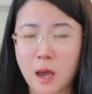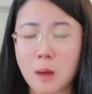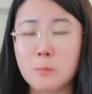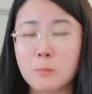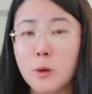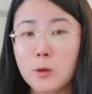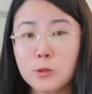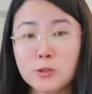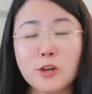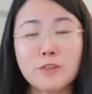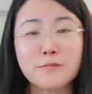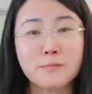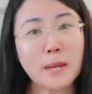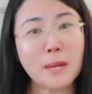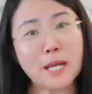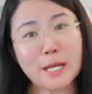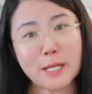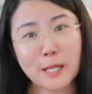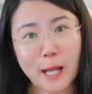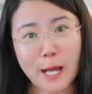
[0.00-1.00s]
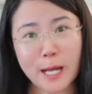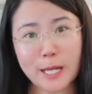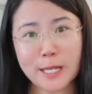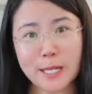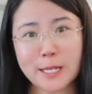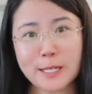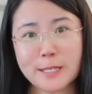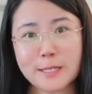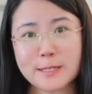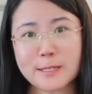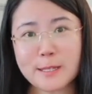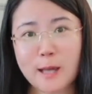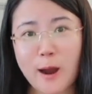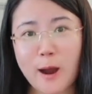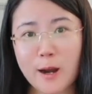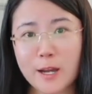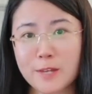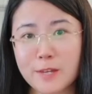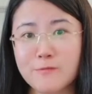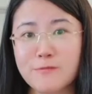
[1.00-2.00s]
most of my clients
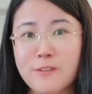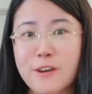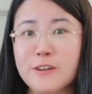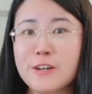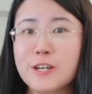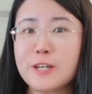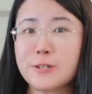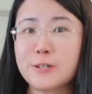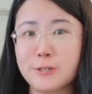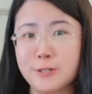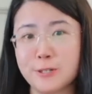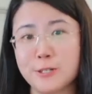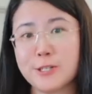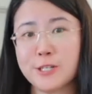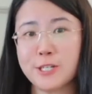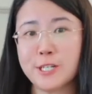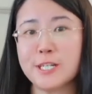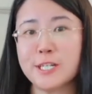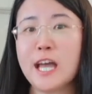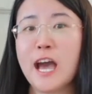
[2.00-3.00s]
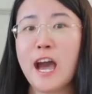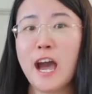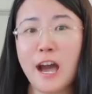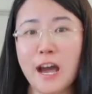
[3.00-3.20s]
are in very cushioned,